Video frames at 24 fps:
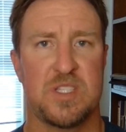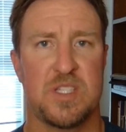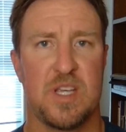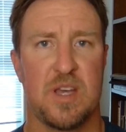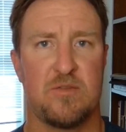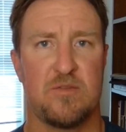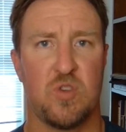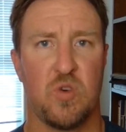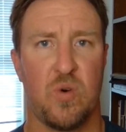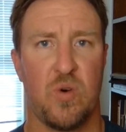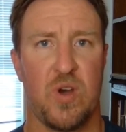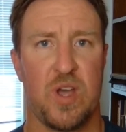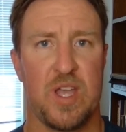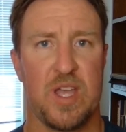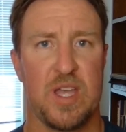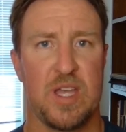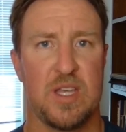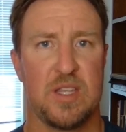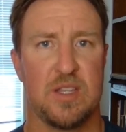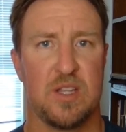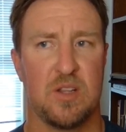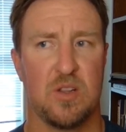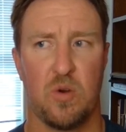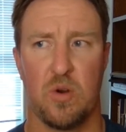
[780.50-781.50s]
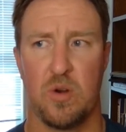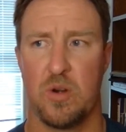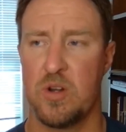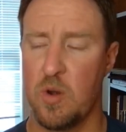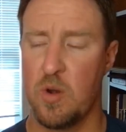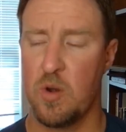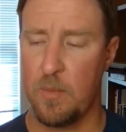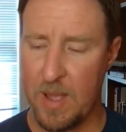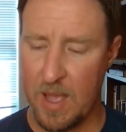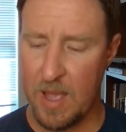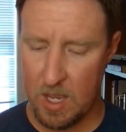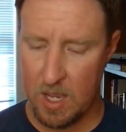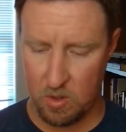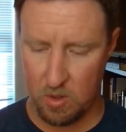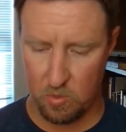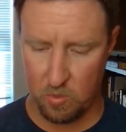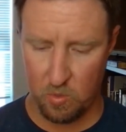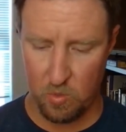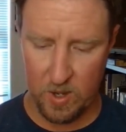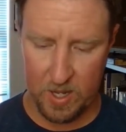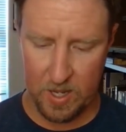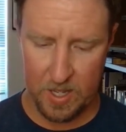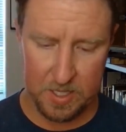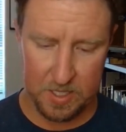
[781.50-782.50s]
have joy in the Lord, no matter
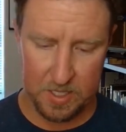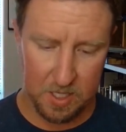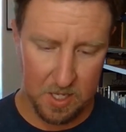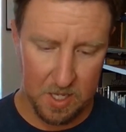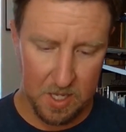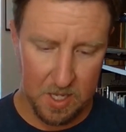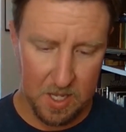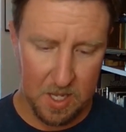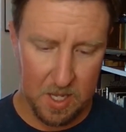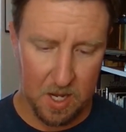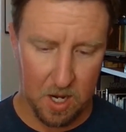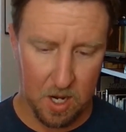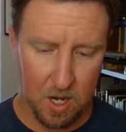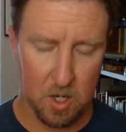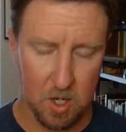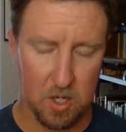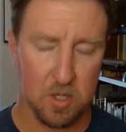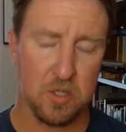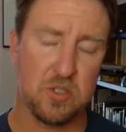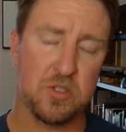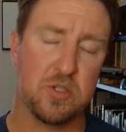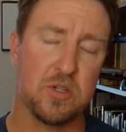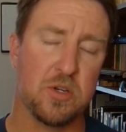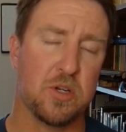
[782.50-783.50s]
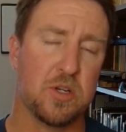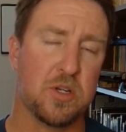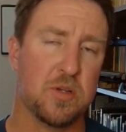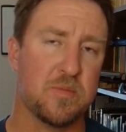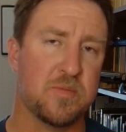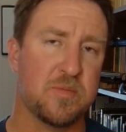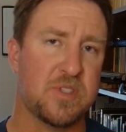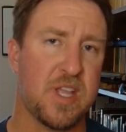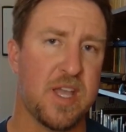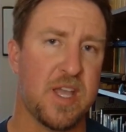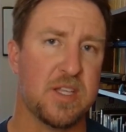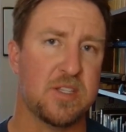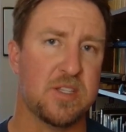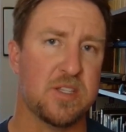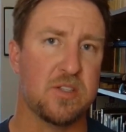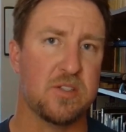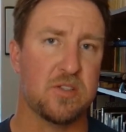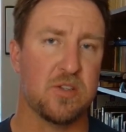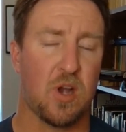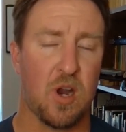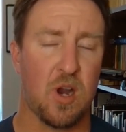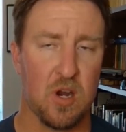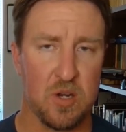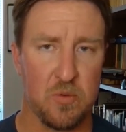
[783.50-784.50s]
what our circumstances
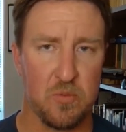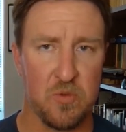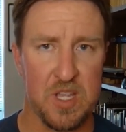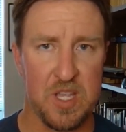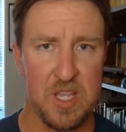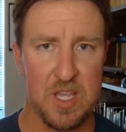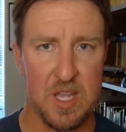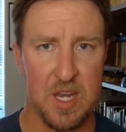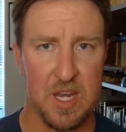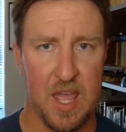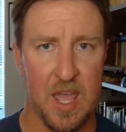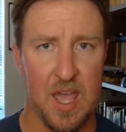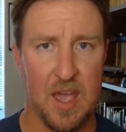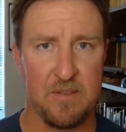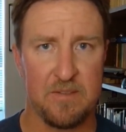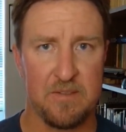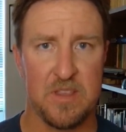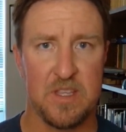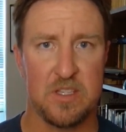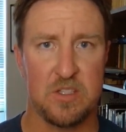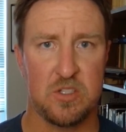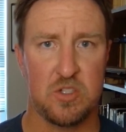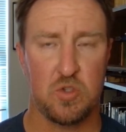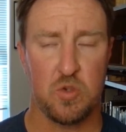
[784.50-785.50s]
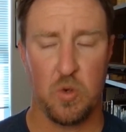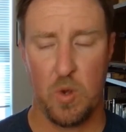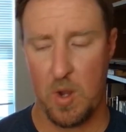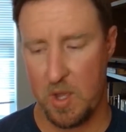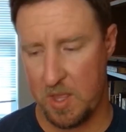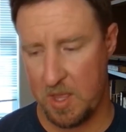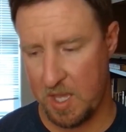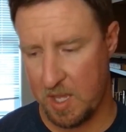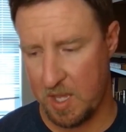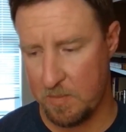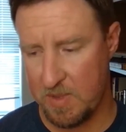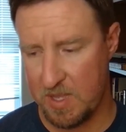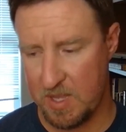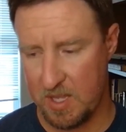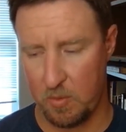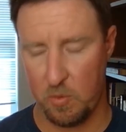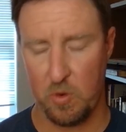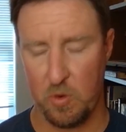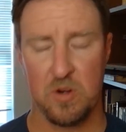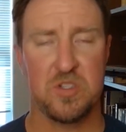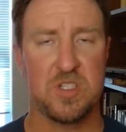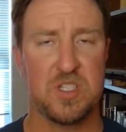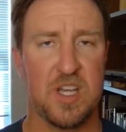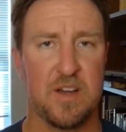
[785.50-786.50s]
are. We can have this joy that can be the
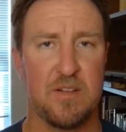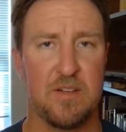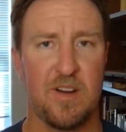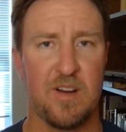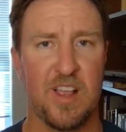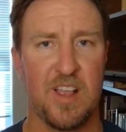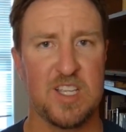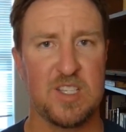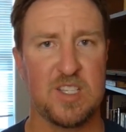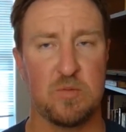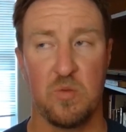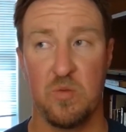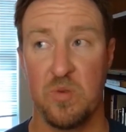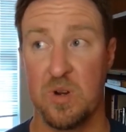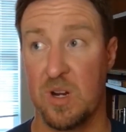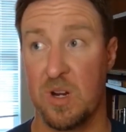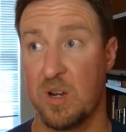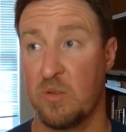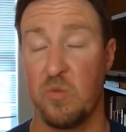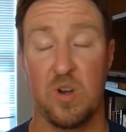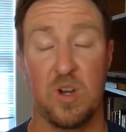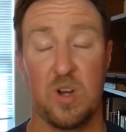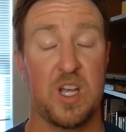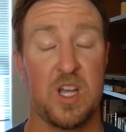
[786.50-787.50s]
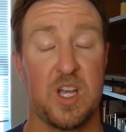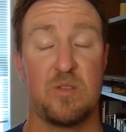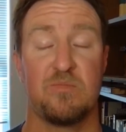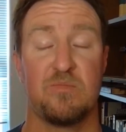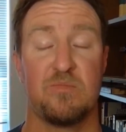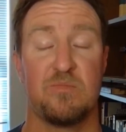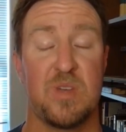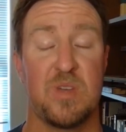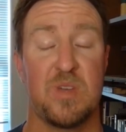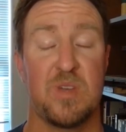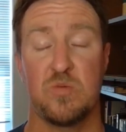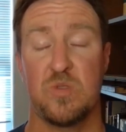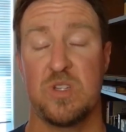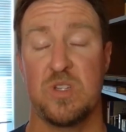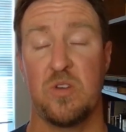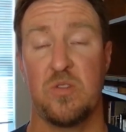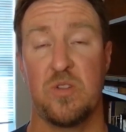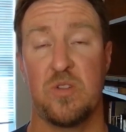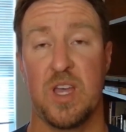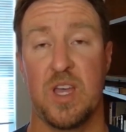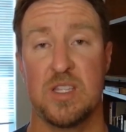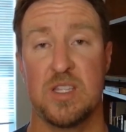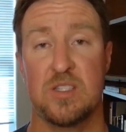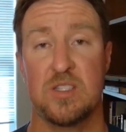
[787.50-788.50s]
worst day of our lives, but we're good, because we know
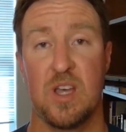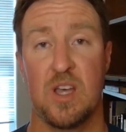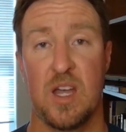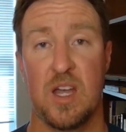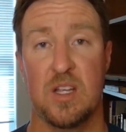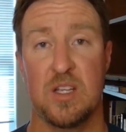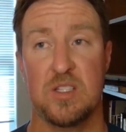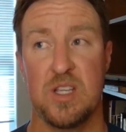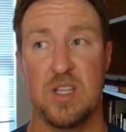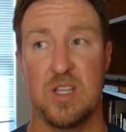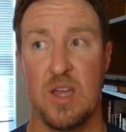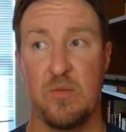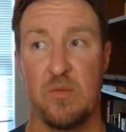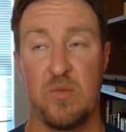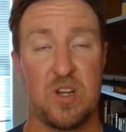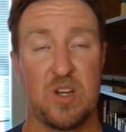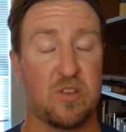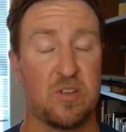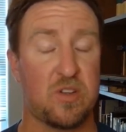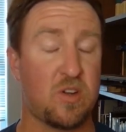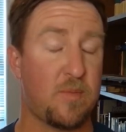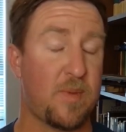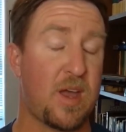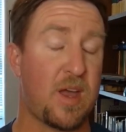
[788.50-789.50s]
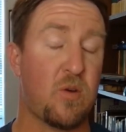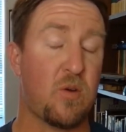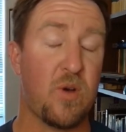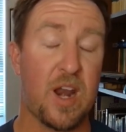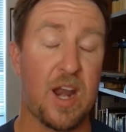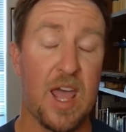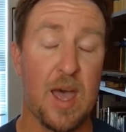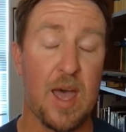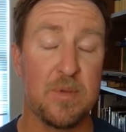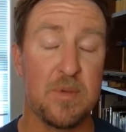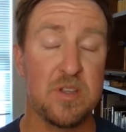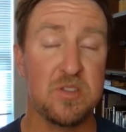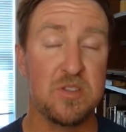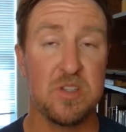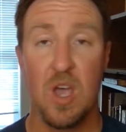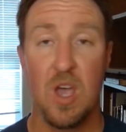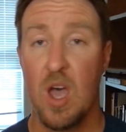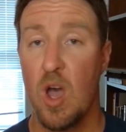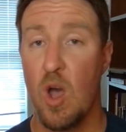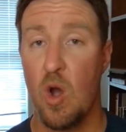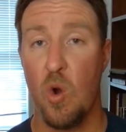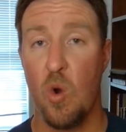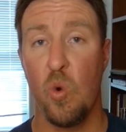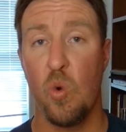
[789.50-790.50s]
that God's got us, and we know that no matter what happens,
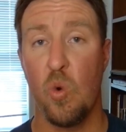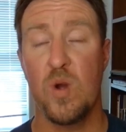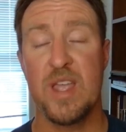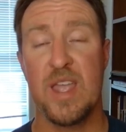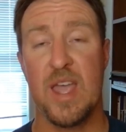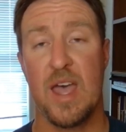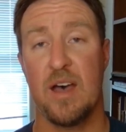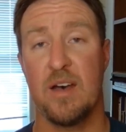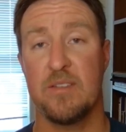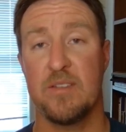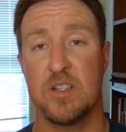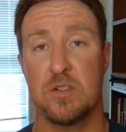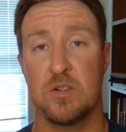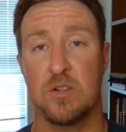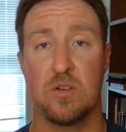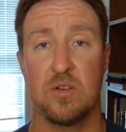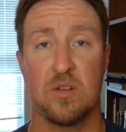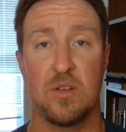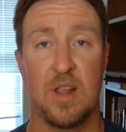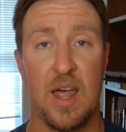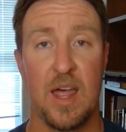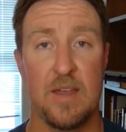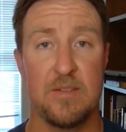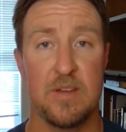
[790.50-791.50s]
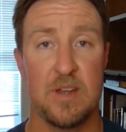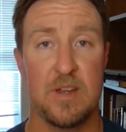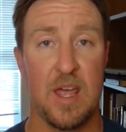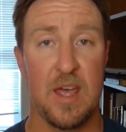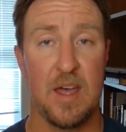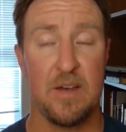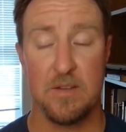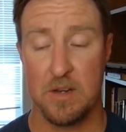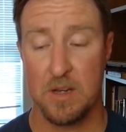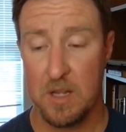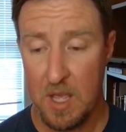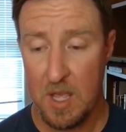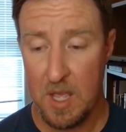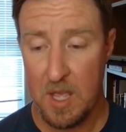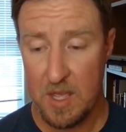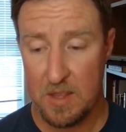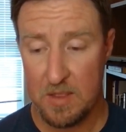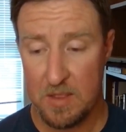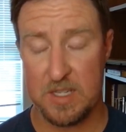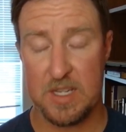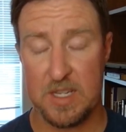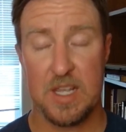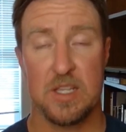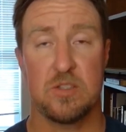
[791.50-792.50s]
we have eternal life in heaven.
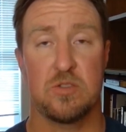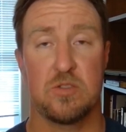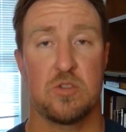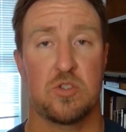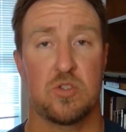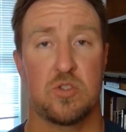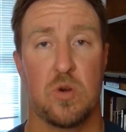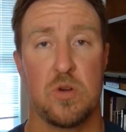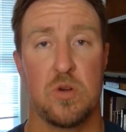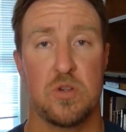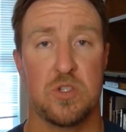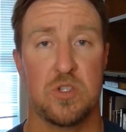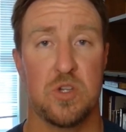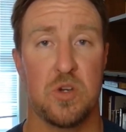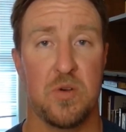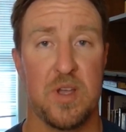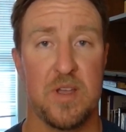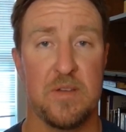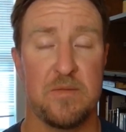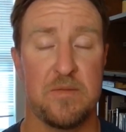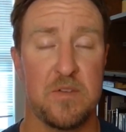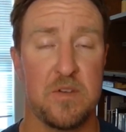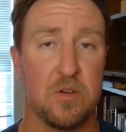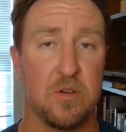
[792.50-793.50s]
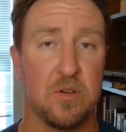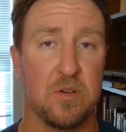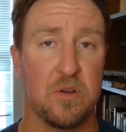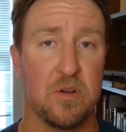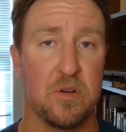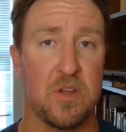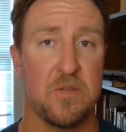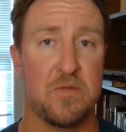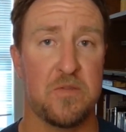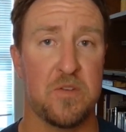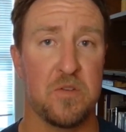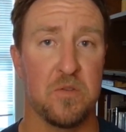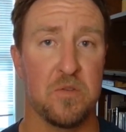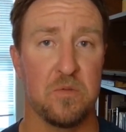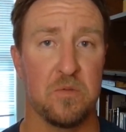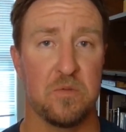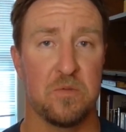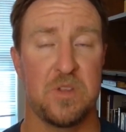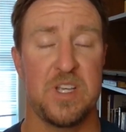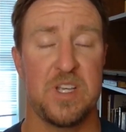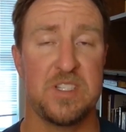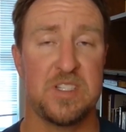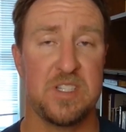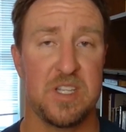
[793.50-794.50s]
The days are short. So if you're
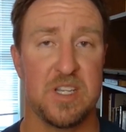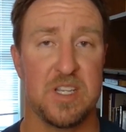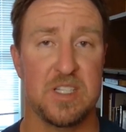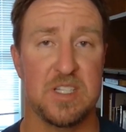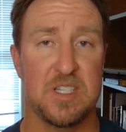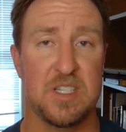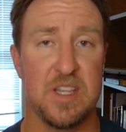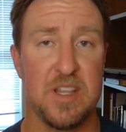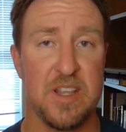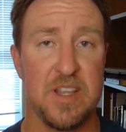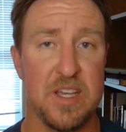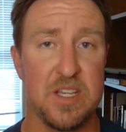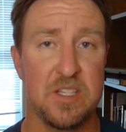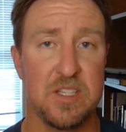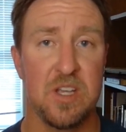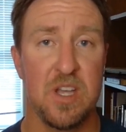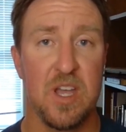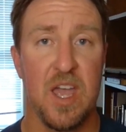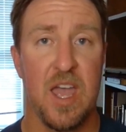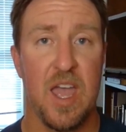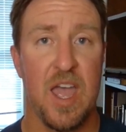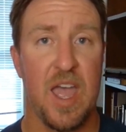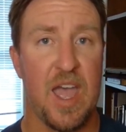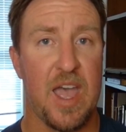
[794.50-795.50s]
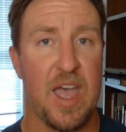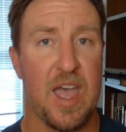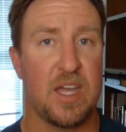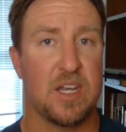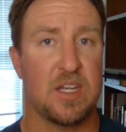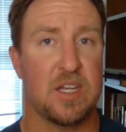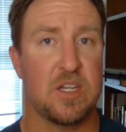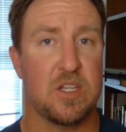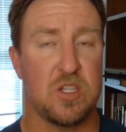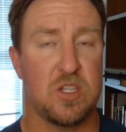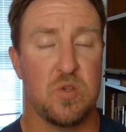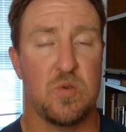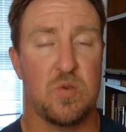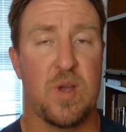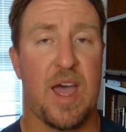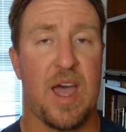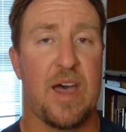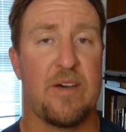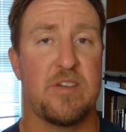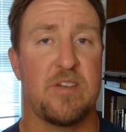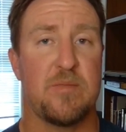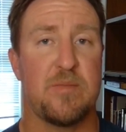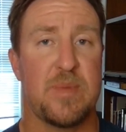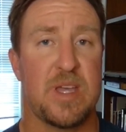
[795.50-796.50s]
listening to this and you
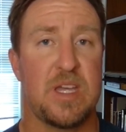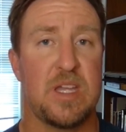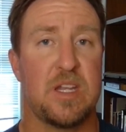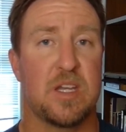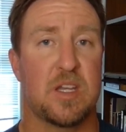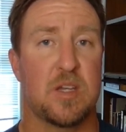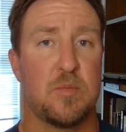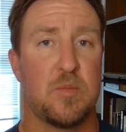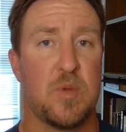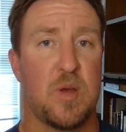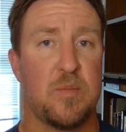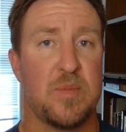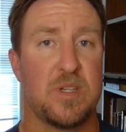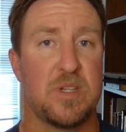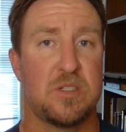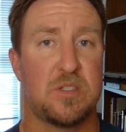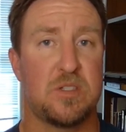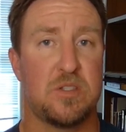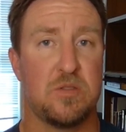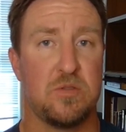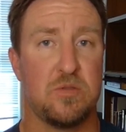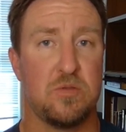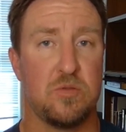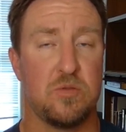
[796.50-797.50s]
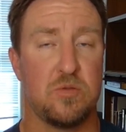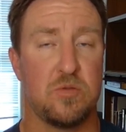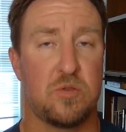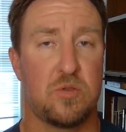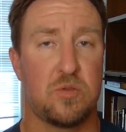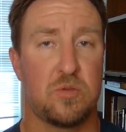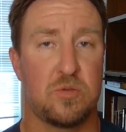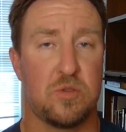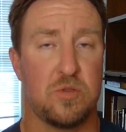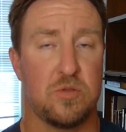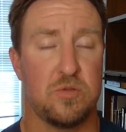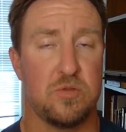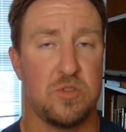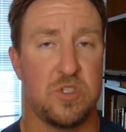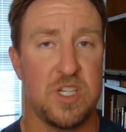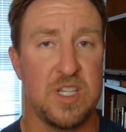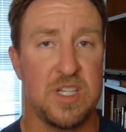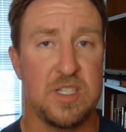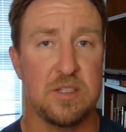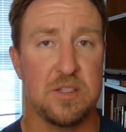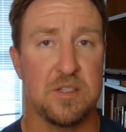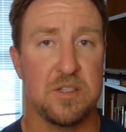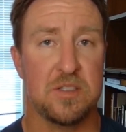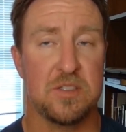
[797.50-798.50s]
haven't made a commitment to
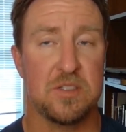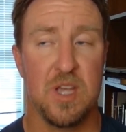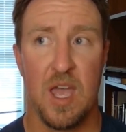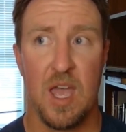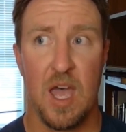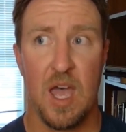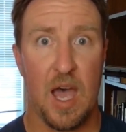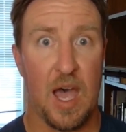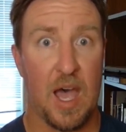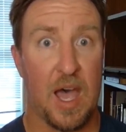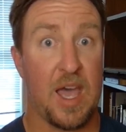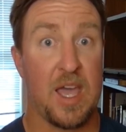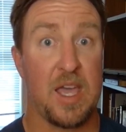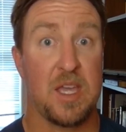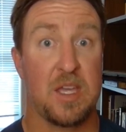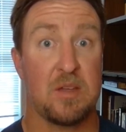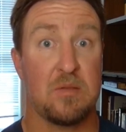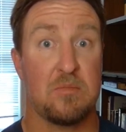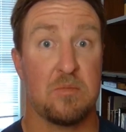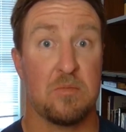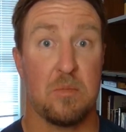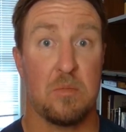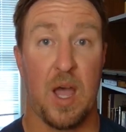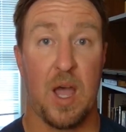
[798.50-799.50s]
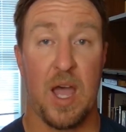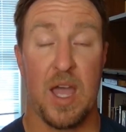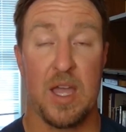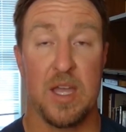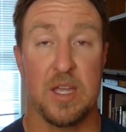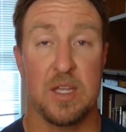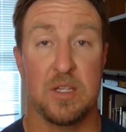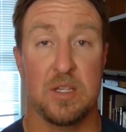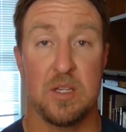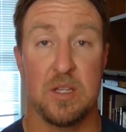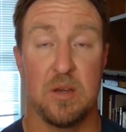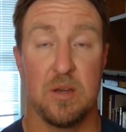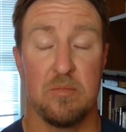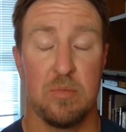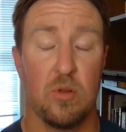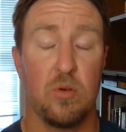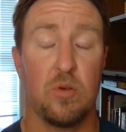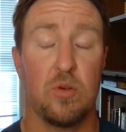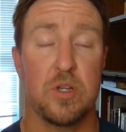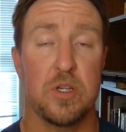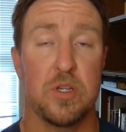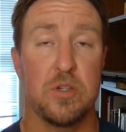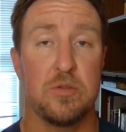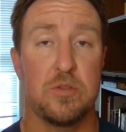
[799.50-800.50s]
Jesus, I
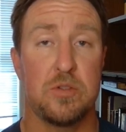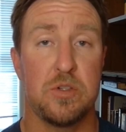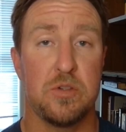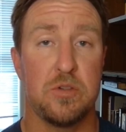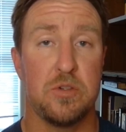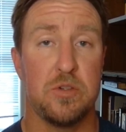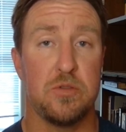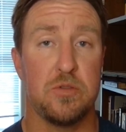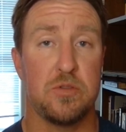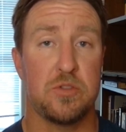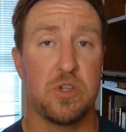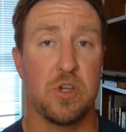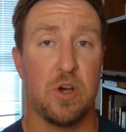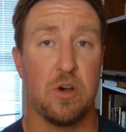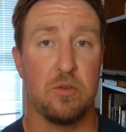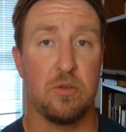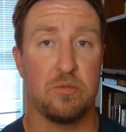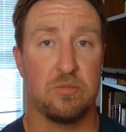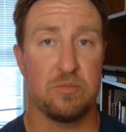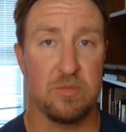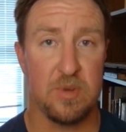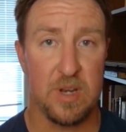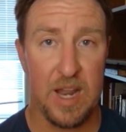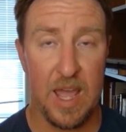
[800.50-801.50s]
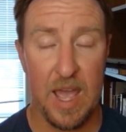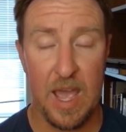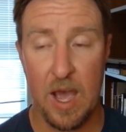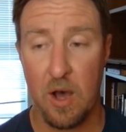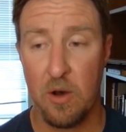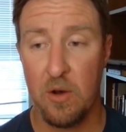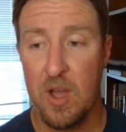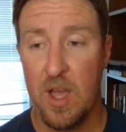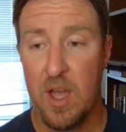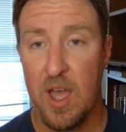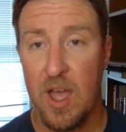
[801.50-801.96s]
implore you to do so now.